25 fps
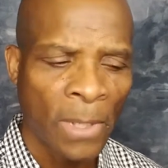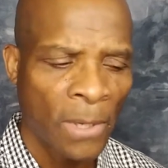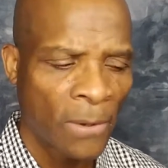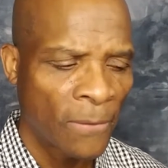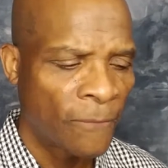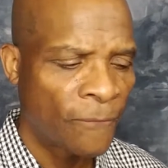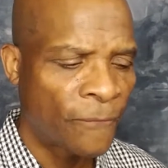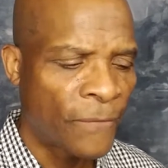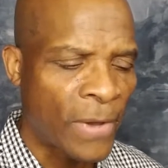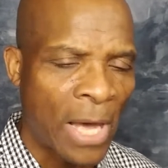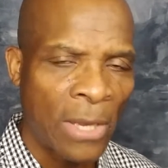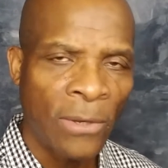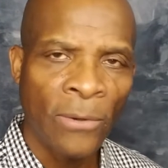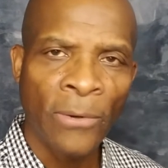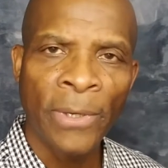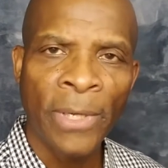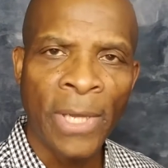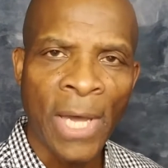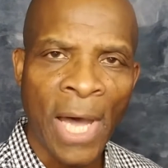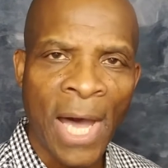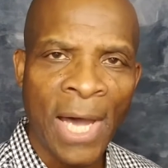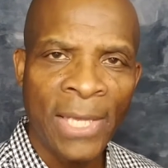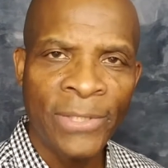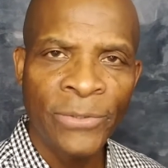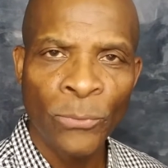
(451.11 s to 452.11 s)
Follow
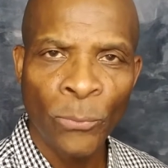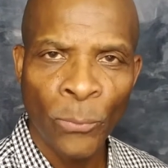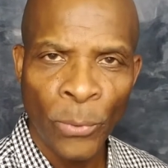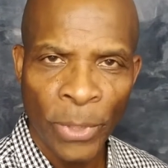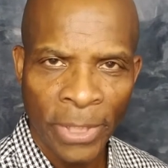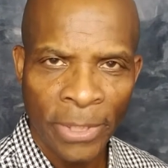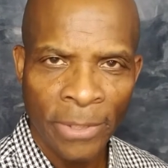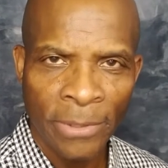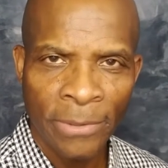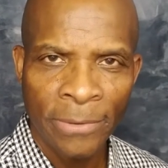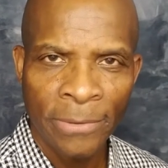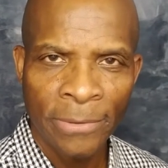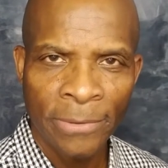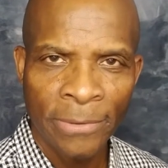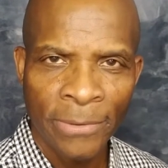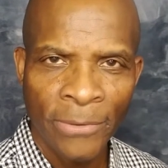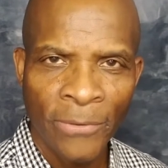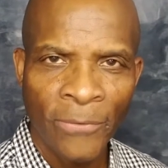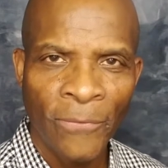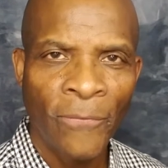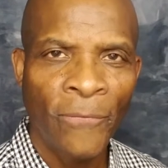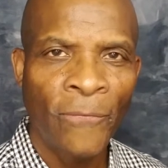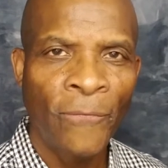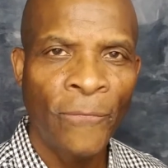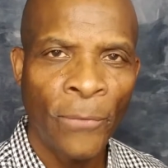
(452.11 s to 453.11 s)
God's will
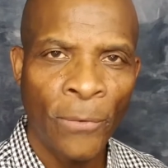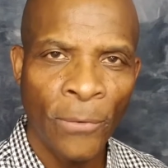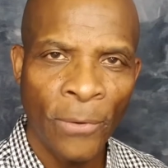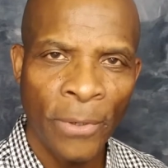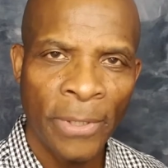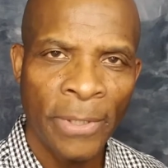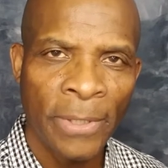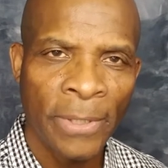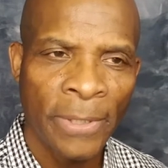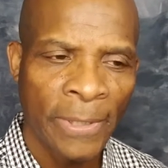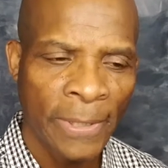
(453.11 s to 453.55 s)
for